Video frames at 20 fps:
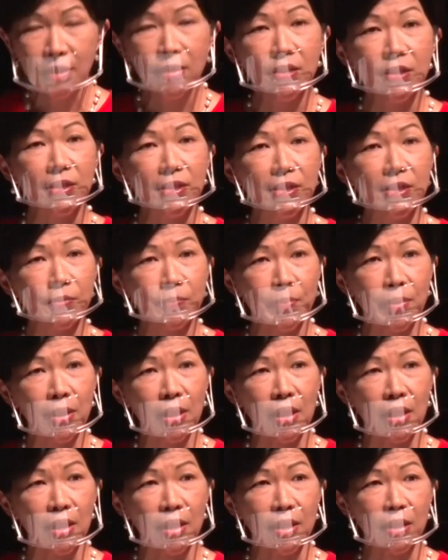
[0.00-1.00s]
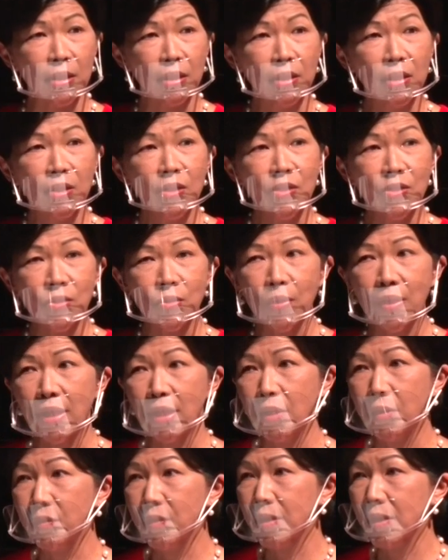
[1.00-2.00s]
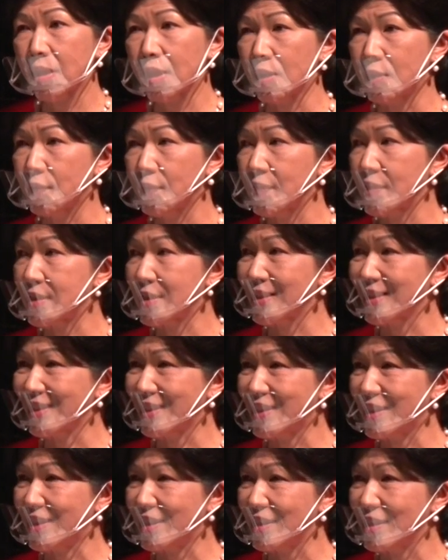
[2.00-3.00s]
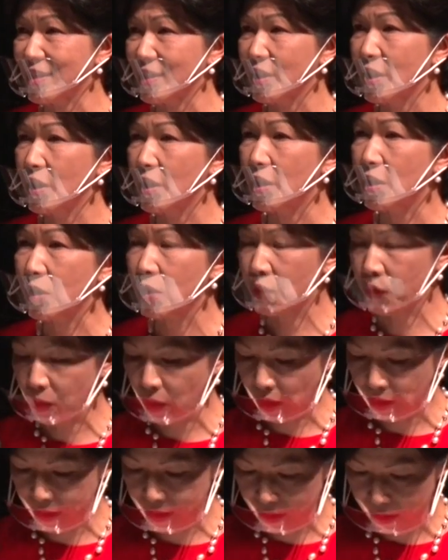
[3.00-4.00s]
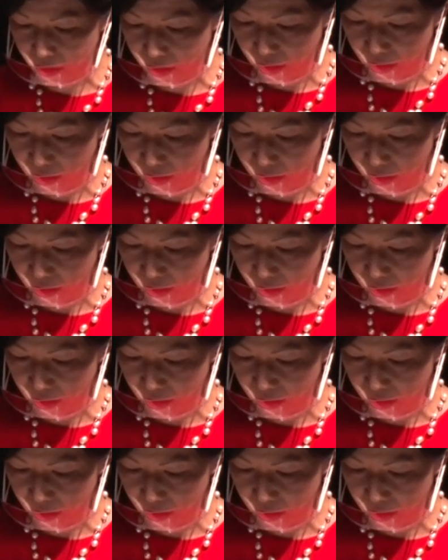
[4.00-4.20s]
to supply to healthcare facilities across